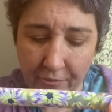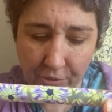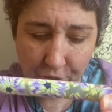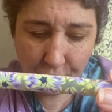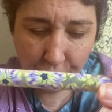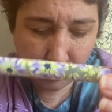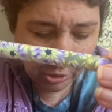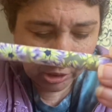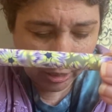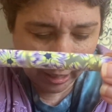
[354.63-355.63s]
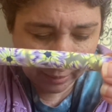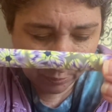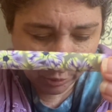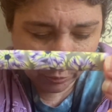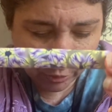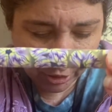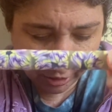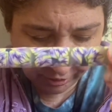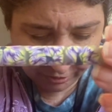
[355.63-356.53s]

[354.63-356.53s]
reduced and put with other